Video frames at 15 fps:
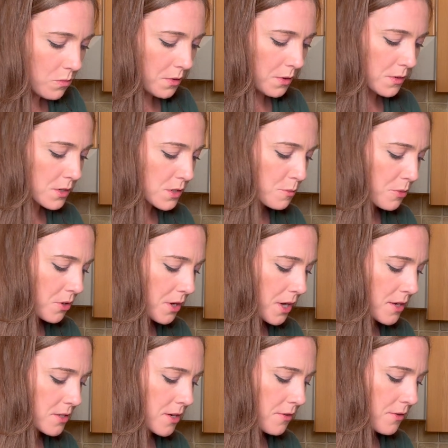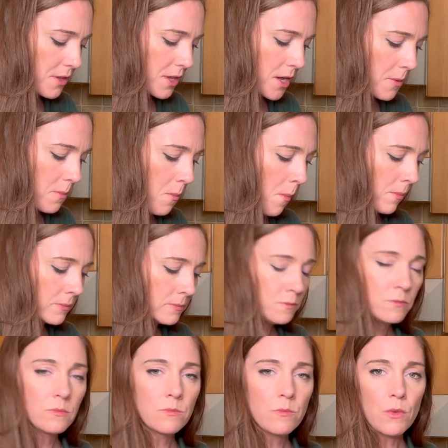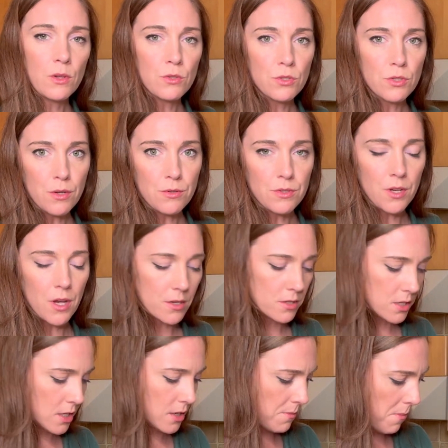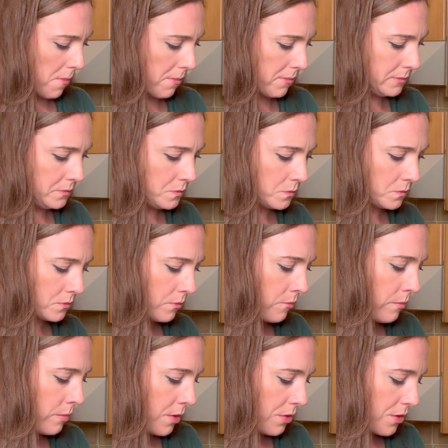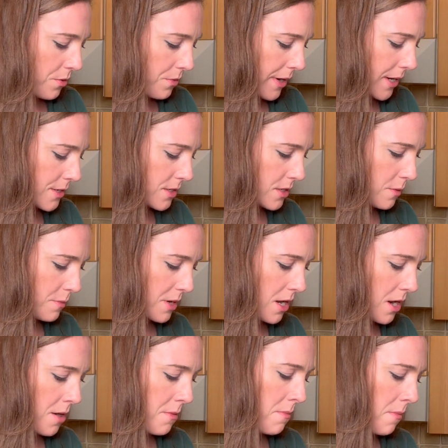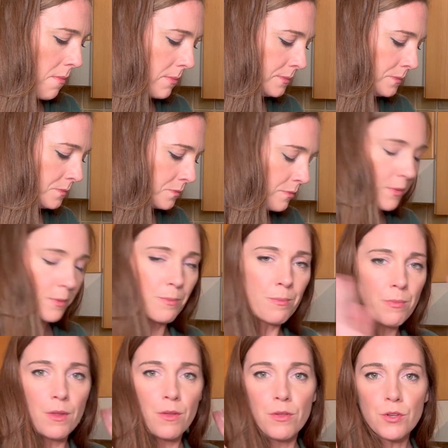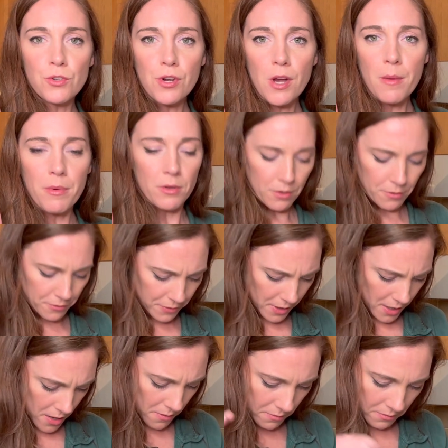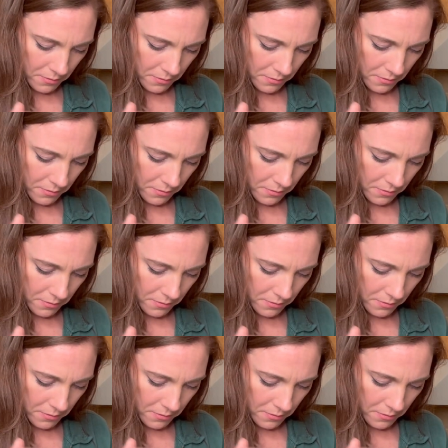This bowl has everything. So saucy. The rice, the bean, the tropical flair.